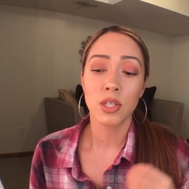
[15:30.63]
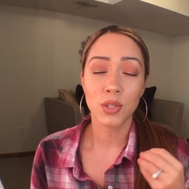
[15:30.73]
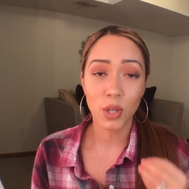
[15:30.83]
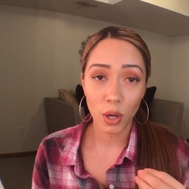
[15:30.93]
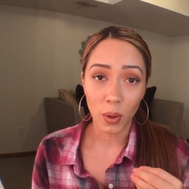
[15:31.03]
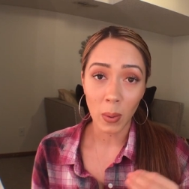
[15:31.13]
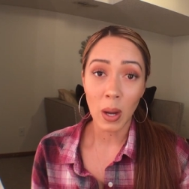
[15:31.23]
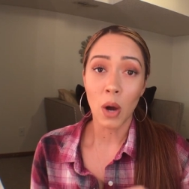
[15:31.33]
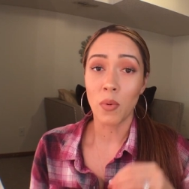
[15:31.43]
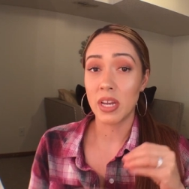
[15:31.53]
So
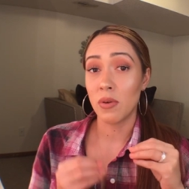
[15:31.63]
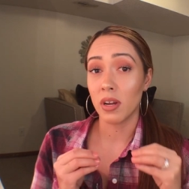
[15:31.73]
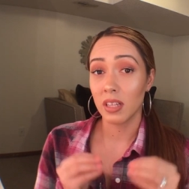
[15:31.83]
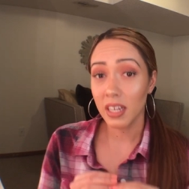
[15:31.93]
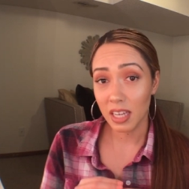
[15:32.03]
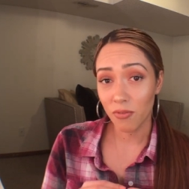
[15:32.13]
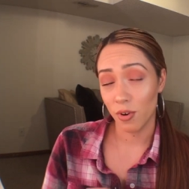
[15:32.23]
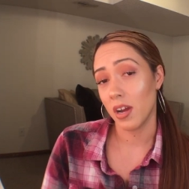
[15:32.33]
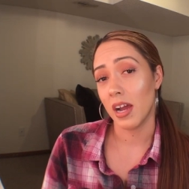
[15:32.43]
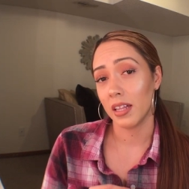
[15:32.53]
when you are looking
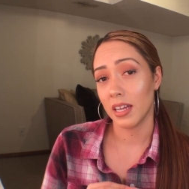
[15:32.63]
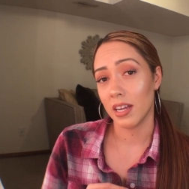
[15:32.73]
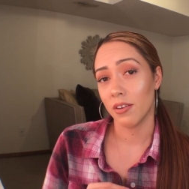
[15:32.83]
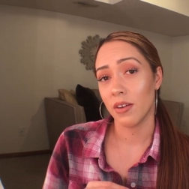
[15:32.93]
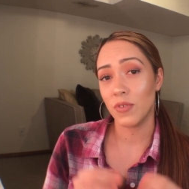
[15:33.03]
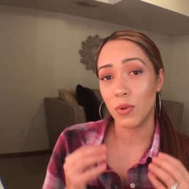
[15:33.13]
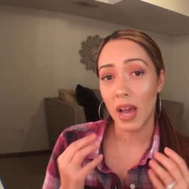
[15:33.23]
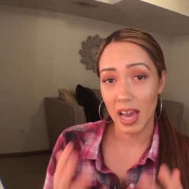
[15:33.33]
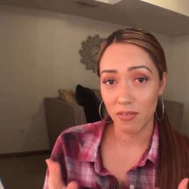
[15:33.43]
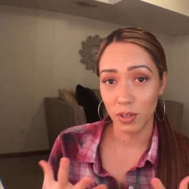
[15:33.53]
for a highlighter, if you
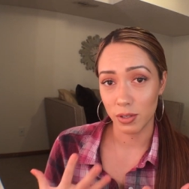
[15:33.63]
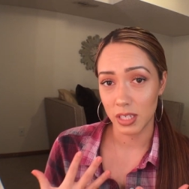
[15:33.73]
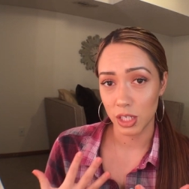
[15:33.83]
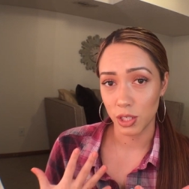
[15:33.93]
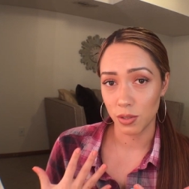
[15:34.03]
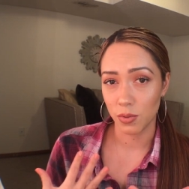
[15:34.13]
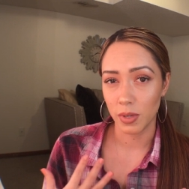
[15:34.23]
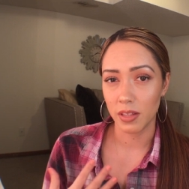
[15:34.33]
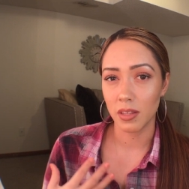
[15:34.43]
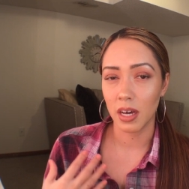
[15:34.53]
have those issues
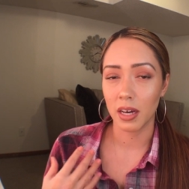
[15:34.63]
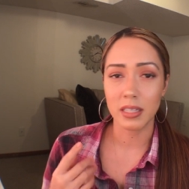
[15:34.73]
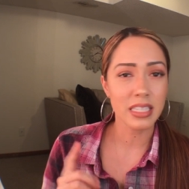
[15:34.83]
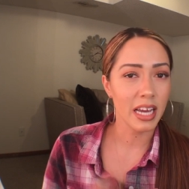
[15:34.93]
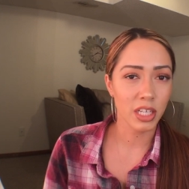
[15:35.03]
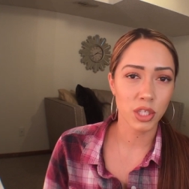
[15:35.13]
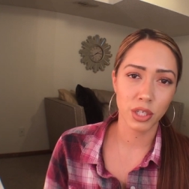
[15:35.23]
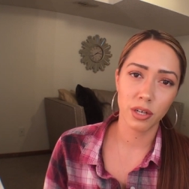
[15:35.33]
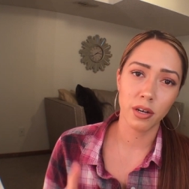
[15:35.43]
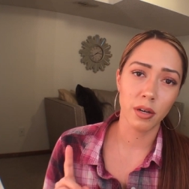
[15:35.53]
with
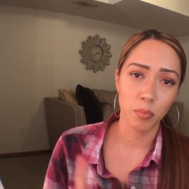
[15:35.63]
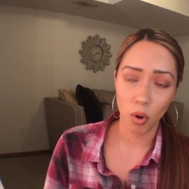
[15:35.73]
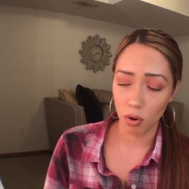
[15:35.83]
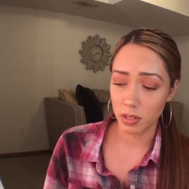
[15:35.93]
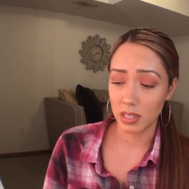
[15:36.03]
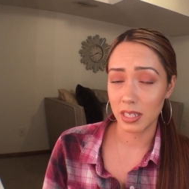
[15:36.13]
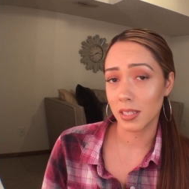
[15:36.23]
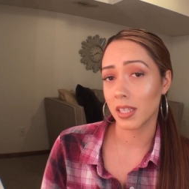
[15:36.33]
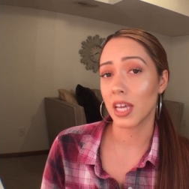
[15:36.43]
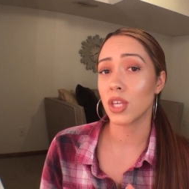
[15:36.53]
texture and pores and
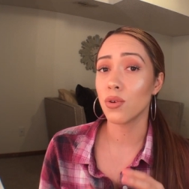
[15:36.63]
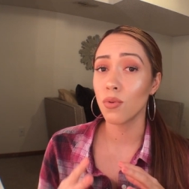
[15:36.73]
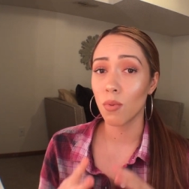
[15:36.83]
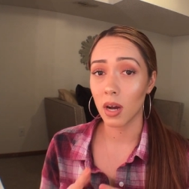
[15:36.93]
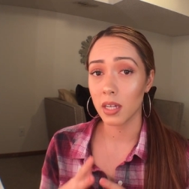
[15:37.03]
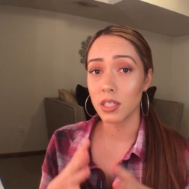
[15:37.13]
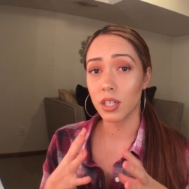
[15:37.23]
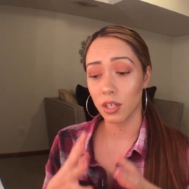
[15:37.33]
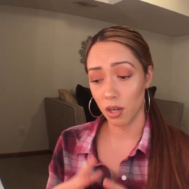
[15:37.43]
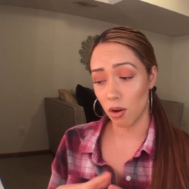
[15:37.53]
things like that, you want
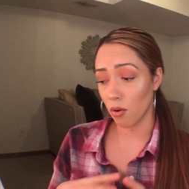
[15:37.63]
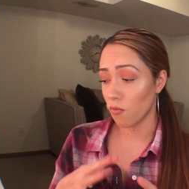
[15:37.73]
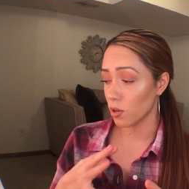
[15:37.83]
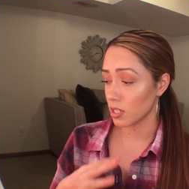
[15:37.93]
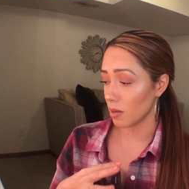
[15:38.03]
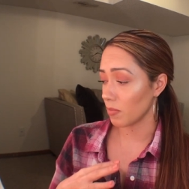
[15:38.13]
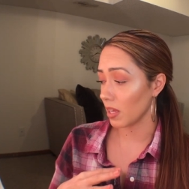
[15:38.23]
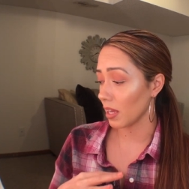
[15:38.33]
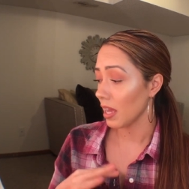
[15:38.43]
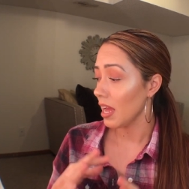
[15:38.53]
to go for
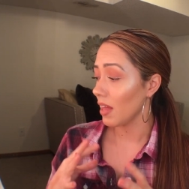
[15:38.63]
something